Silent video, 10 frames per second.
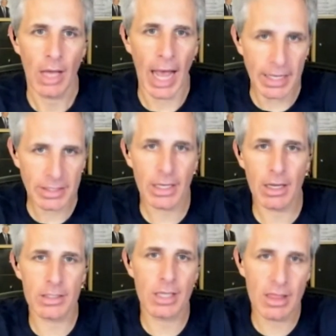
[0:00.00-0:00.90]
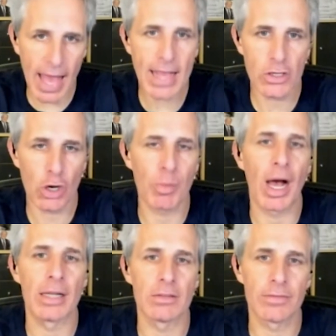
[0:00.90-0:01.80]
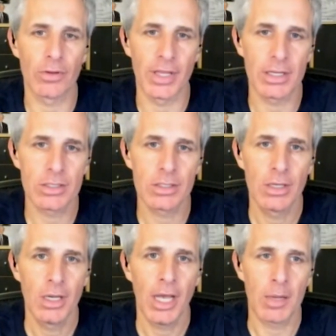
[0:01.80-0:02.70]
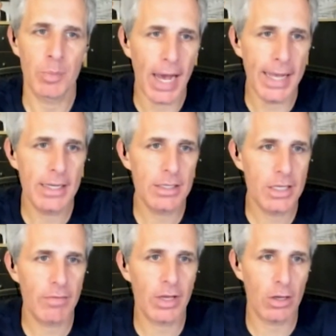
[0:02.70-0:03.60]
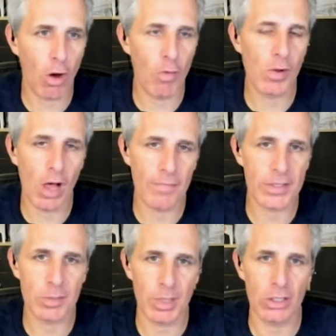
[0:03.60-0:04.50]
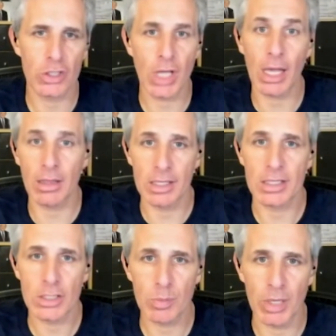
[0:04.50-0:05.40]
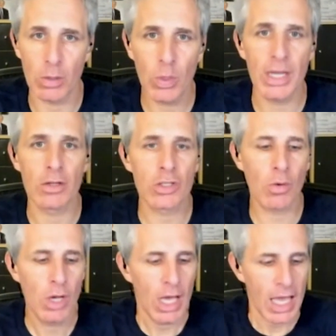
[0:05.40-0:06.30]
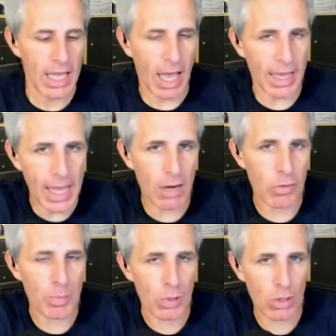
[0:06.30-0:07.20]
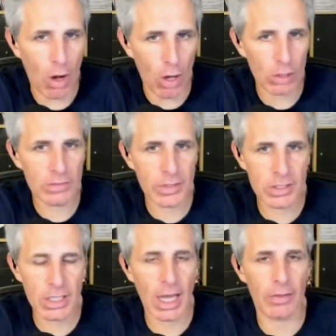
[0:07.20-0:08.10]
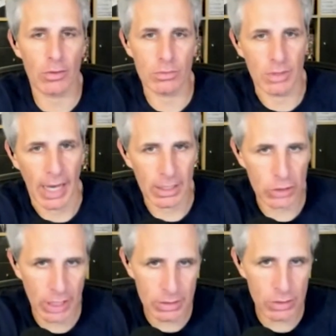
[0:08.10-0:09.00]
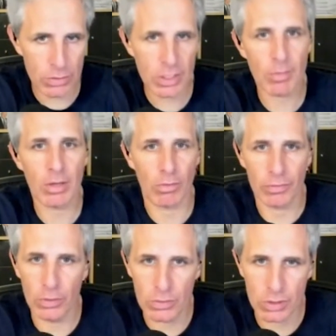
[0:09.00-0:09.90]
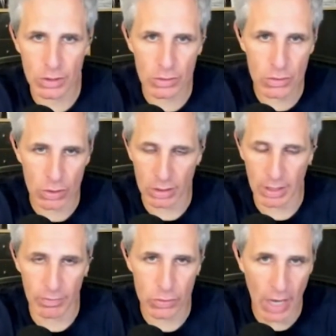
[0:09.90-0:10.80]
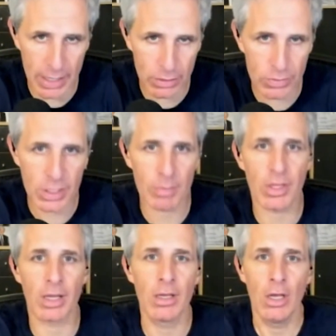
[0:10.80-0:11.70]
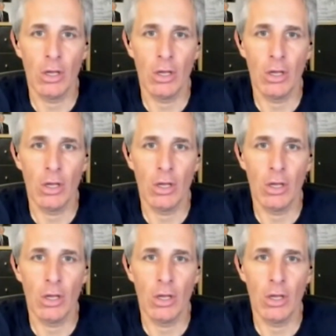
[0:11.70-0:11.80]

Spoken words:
asking us to thank Joe Biden for this, and Biden is giving an Oval Office speech saying this is a big win. So again, if you put all of this together, had a chance to do something, refused to do to even try to do something,